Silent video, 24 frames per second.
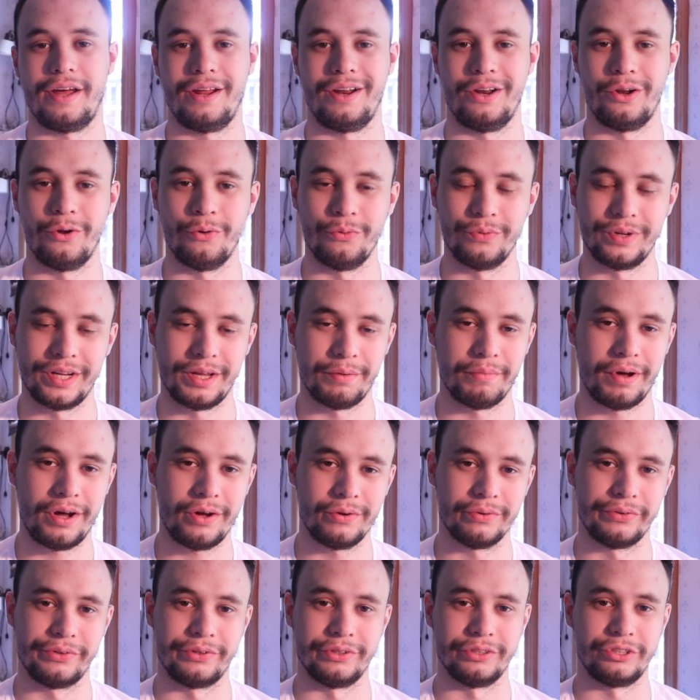loan him
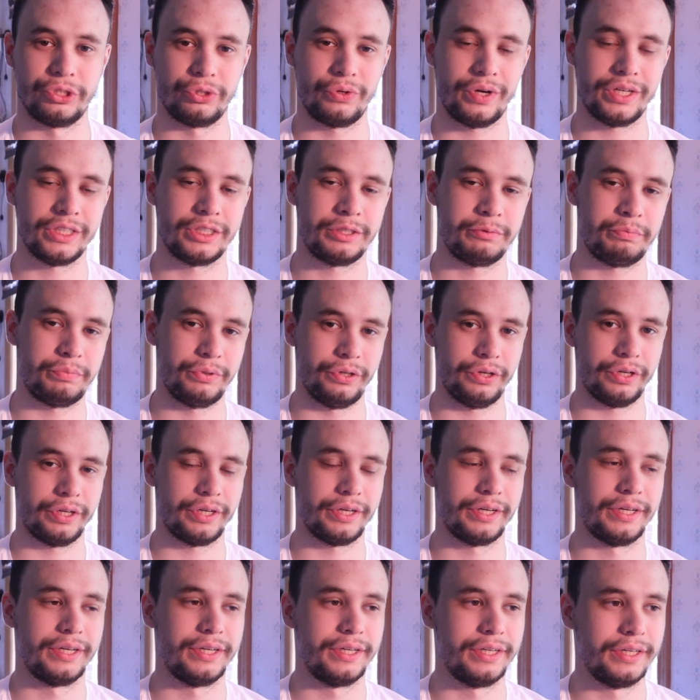out to Strasbourg.
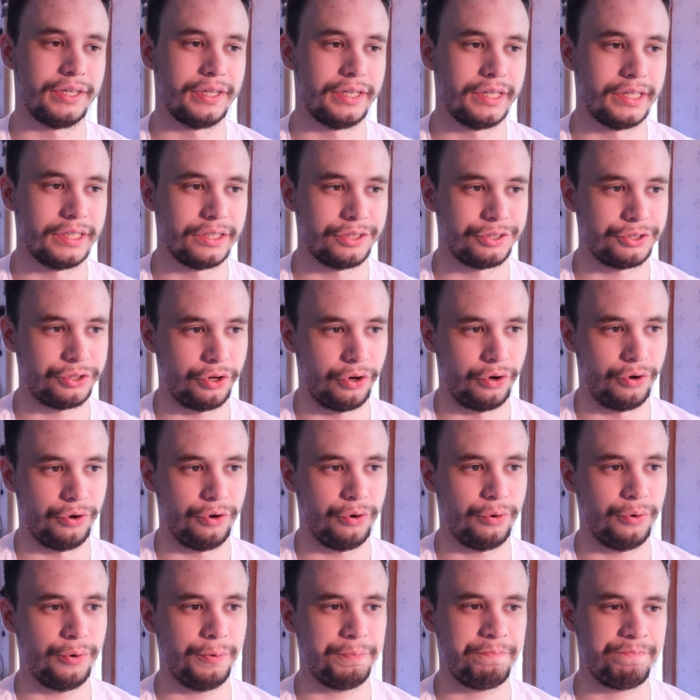
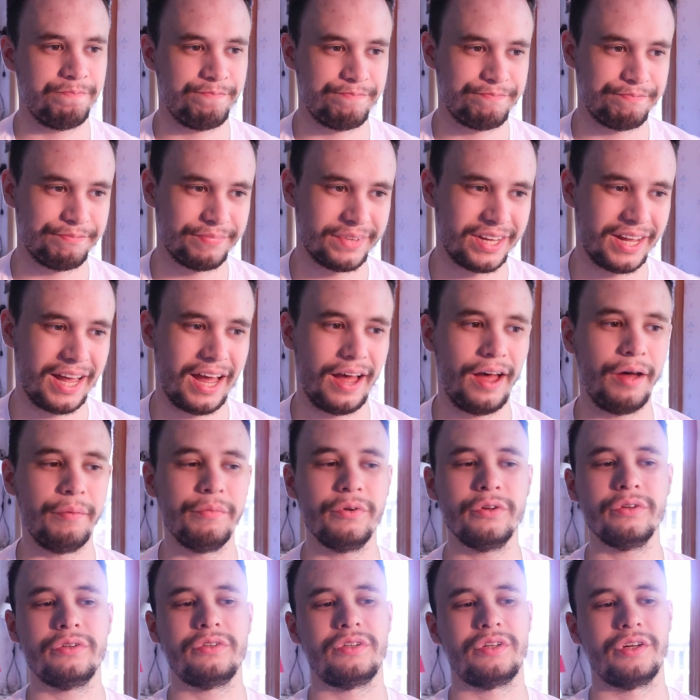So I'm
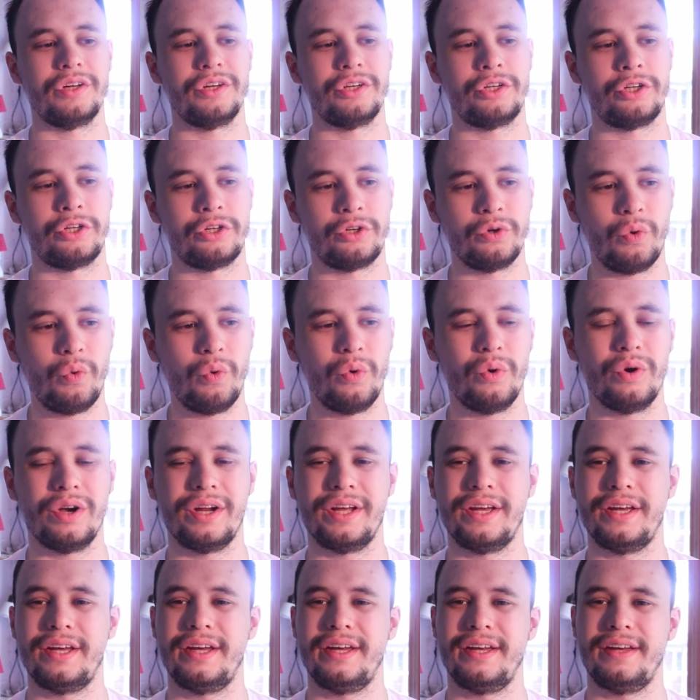not
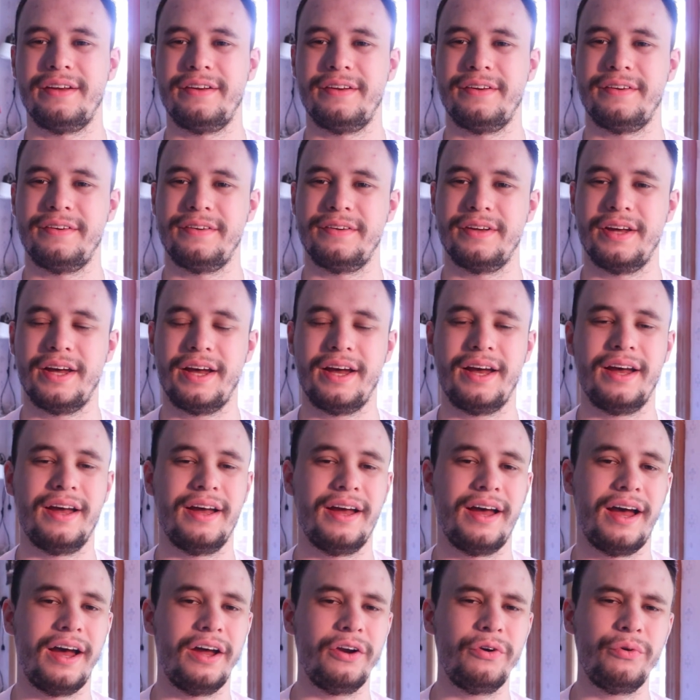surely...
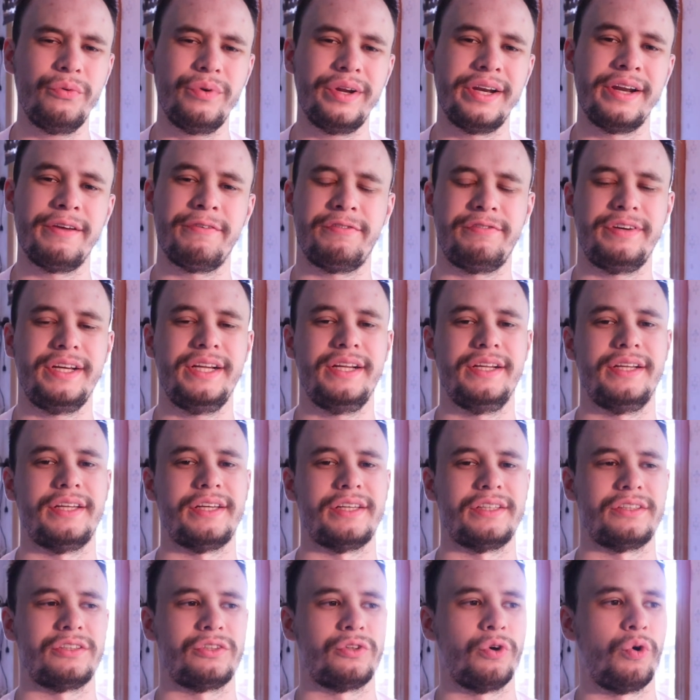I don't really feel
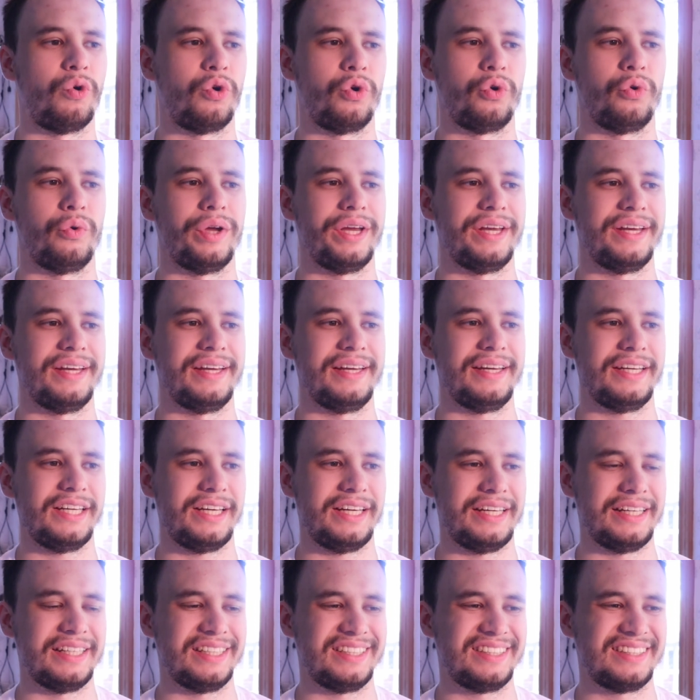this story
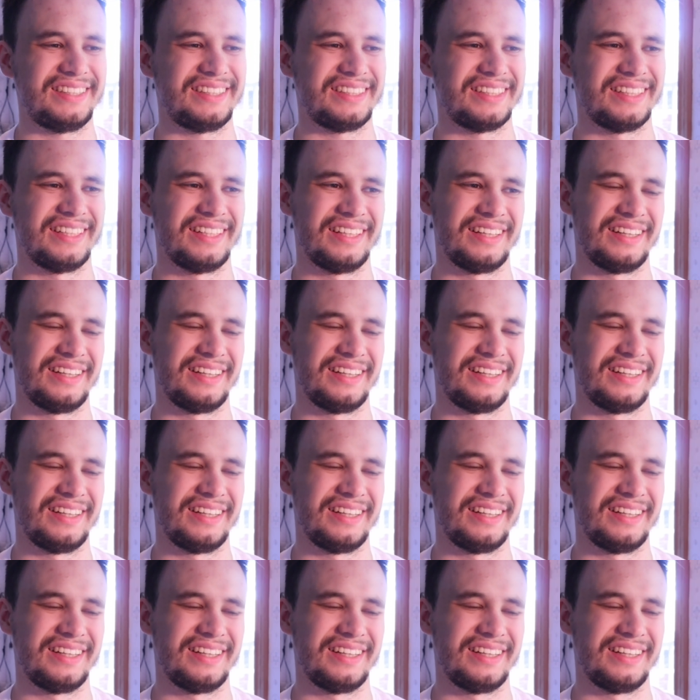is